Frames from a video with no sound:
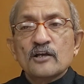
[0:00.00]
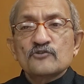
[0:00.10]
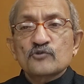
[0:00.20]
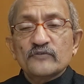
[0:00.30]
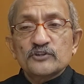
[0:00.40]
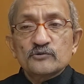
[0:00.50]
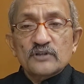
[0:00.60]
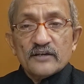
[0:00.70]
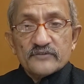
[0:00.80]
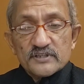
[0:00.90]
So when you
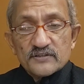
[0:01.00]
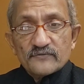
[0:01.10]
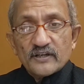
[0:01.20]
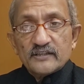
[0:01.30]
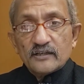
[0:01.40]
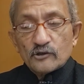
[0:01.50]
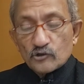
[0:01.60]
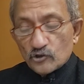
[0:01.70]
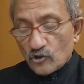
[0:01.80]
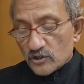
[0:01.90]
diversify
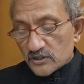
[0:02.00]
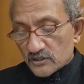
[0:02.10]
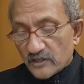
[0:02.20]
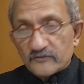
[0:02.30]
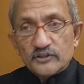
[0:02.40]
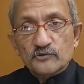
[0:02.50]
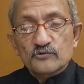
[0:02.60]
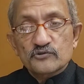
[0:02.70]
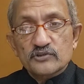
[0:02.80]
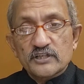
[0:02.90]
across revenue
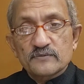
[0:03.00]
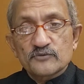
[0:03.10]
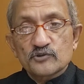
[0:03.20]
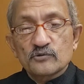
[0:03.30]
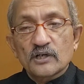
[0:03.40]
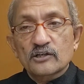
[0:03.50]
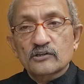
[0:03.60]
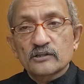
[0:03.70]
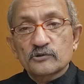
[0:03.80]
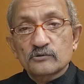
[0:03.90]
streams, you
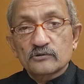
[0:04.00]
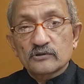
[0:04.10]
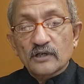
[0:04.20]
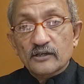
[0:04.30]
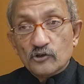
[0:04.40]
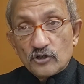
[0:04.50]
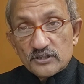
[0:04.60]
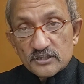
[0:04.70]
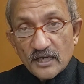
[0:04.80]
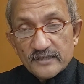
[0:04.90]

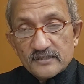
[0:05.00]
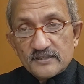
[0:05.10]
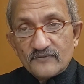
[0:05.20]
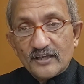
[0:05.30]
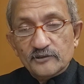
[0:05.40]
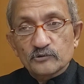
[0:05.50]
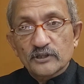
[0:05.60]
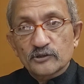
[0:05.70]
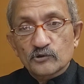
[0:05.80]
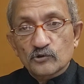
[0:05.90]
across child's value
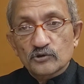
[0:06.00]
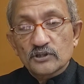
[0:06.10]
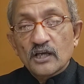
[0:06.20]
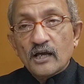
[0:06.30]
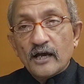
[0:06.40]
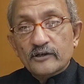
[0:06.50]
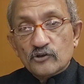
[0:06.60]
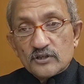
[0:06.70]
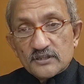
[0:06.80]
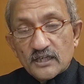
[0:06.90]
and growth,
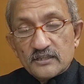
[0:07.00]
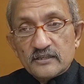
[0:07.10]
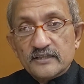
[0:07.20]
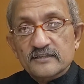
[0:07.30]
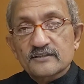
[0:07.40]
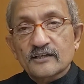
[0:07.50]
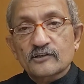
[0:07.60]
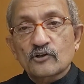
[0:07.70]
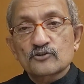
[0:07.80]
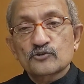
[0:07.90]
across countries,
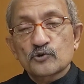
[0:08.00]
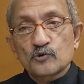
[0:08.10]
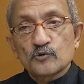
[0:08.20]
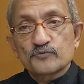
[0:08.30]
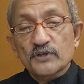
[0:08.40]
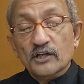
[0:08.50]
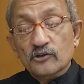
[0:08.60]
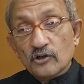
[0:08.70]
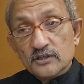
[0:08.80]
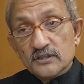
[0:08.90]
across groups,
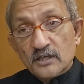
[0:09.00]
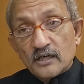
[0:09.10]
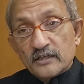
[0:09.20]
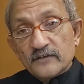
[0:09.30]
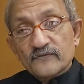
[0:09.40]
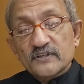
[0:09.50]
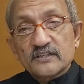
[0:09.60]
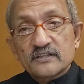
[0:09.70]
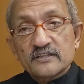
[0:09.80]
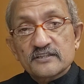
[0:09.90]
across
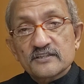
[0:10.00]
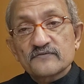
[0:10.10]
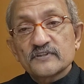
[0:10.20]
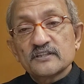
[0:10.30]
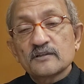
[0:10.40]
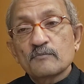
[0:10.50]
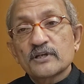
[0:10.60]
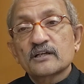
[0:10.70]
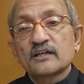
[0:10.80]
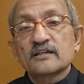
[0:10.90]
different regions within a
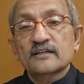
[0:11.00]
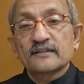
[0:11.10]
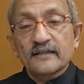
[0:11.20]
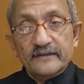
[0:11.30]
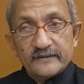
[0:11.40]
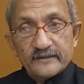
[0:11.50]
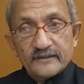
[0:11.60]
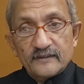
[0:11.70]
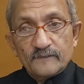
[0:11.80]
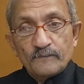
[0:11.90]
big country like
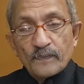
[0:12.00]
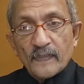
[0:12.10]
India,